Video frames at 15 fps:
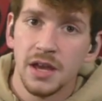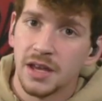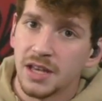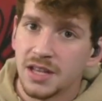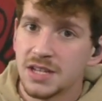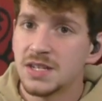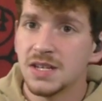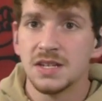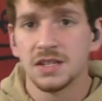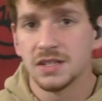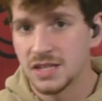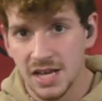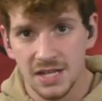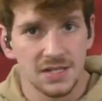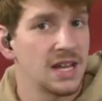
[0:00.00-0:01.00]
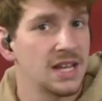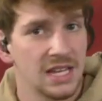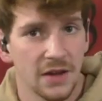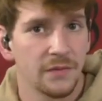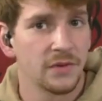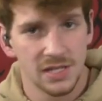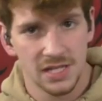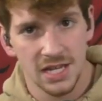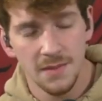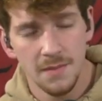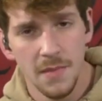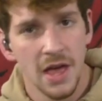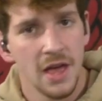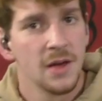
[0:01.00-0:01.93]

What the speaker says: And this is, yes, a different team,